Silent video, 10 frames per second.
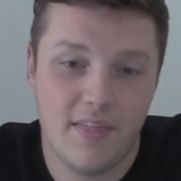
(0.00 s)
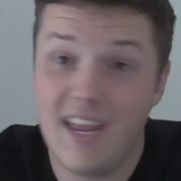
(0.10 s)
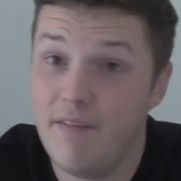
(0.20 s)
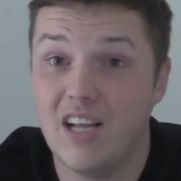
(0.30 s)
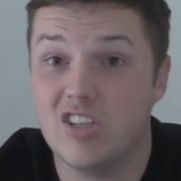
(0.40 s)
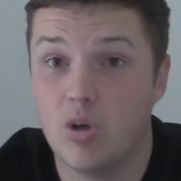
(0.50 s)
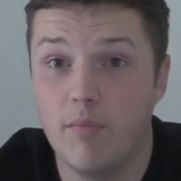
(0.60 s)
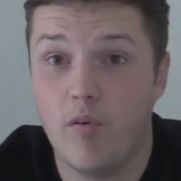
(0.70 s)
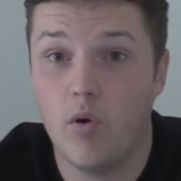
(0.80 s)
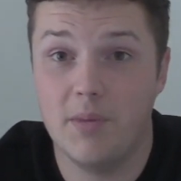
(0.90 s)
Even that
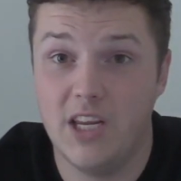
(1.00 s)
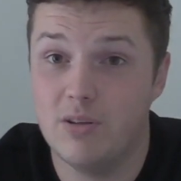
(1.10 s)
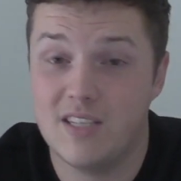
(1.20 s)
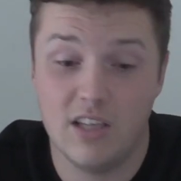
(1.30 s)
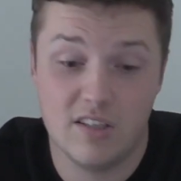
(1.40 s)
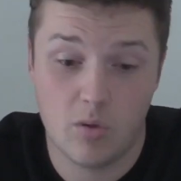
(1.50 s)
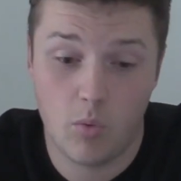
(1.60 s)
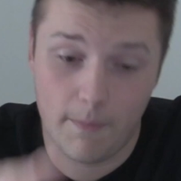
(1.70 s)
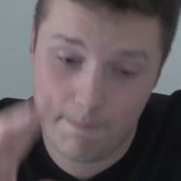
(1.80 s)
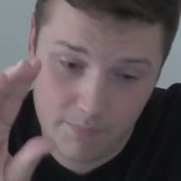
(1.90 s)
Scunthorpe one, the Utilita
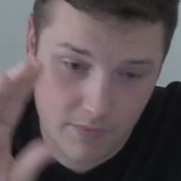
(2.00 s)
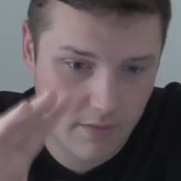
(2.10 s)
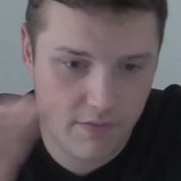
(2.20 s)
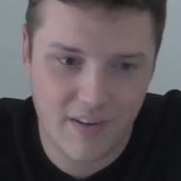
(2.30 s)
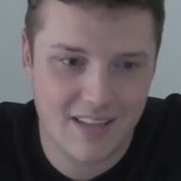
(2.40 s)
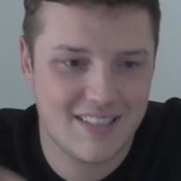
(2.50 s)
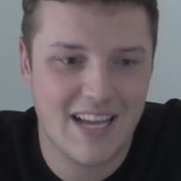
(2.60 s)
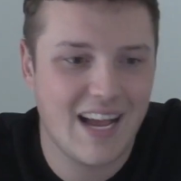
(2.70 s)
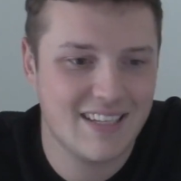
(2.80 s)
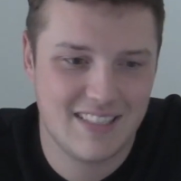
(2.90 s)
one,
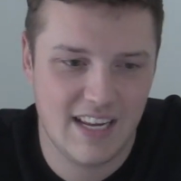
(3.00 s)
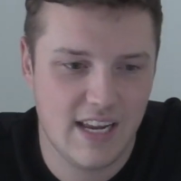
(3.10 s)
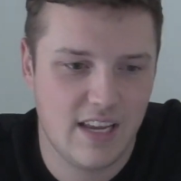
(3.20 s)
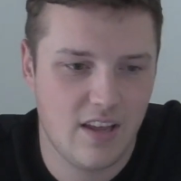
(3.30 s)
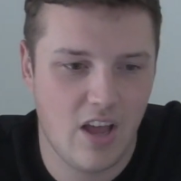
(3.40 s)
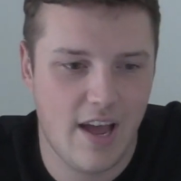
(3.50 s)
fantastic.